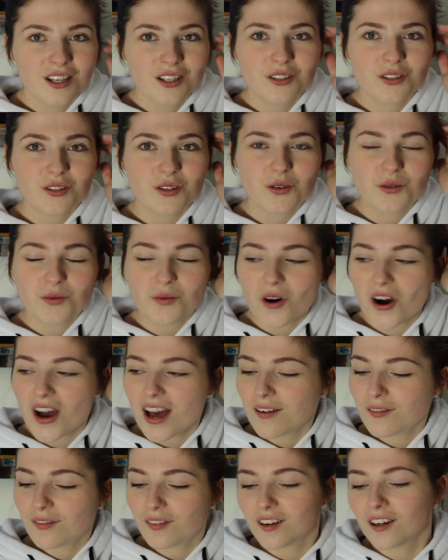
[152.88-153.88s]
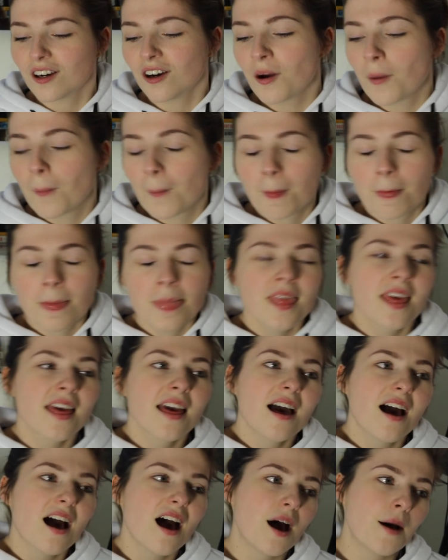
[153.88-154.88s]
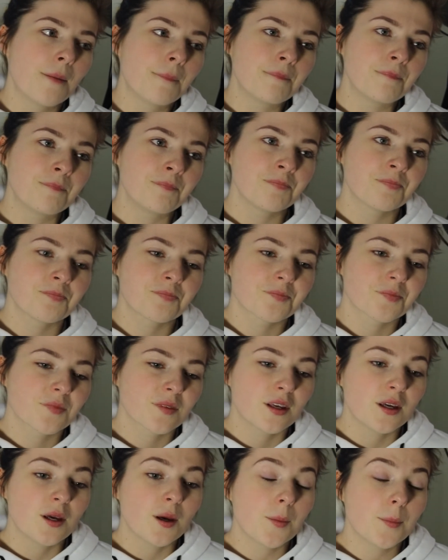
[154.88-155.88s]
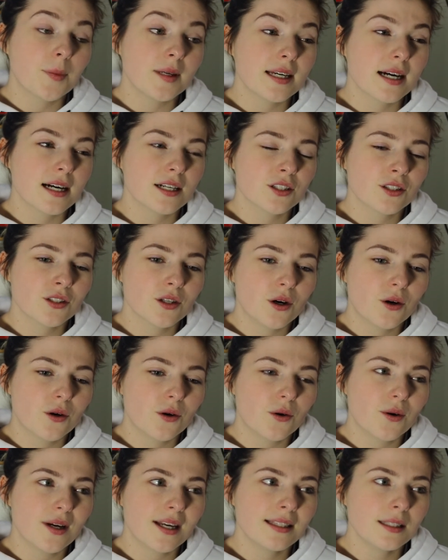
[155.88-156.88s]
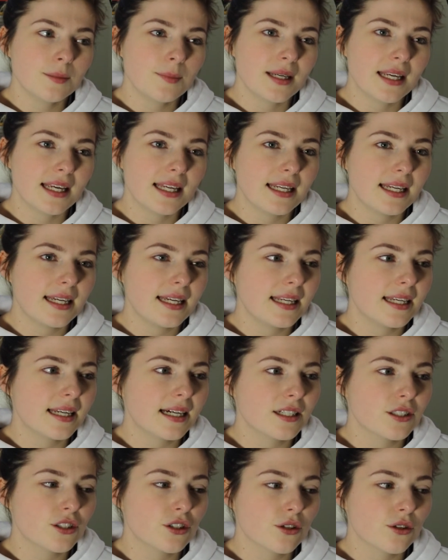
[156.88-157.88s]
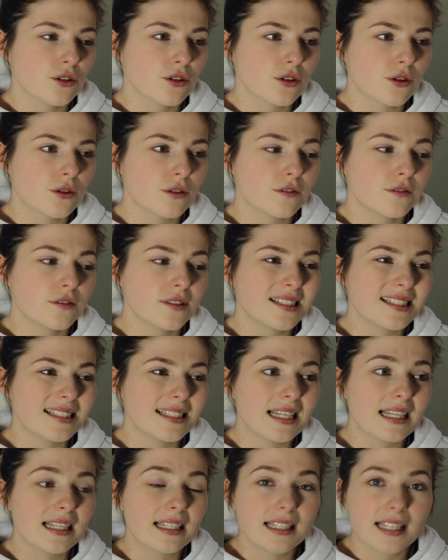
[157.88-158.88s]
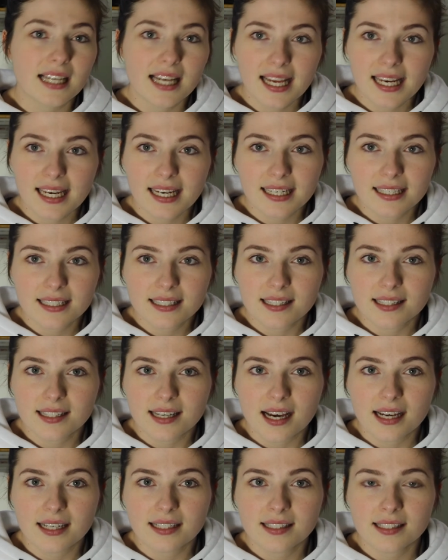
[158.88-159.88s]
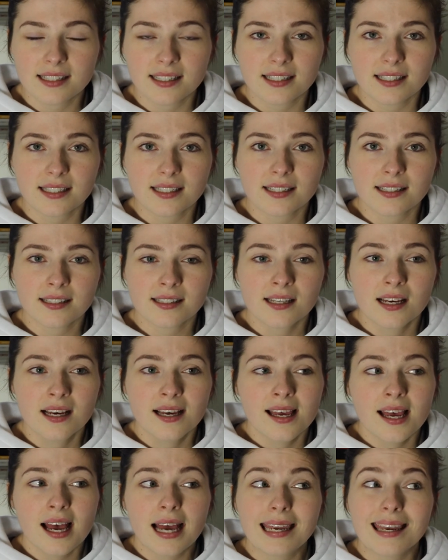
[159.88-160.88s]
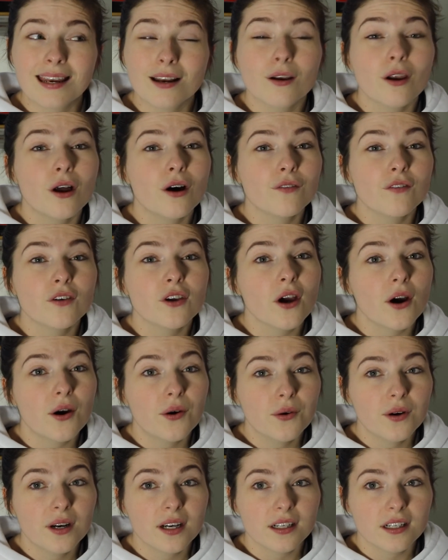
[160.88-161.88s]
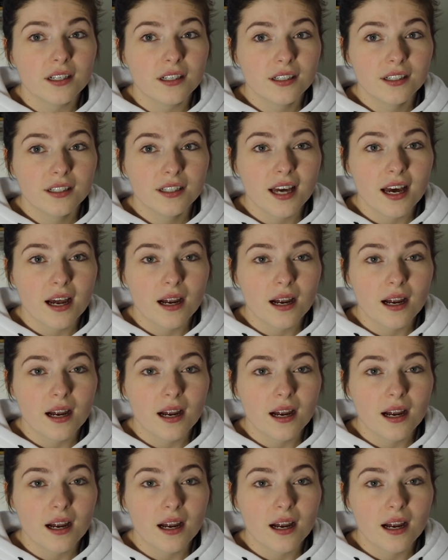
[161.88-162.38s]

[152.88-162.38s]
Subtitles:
do whatever. But yeah, so in the beginning I just sort of did a light exercises. I did a lot of yoga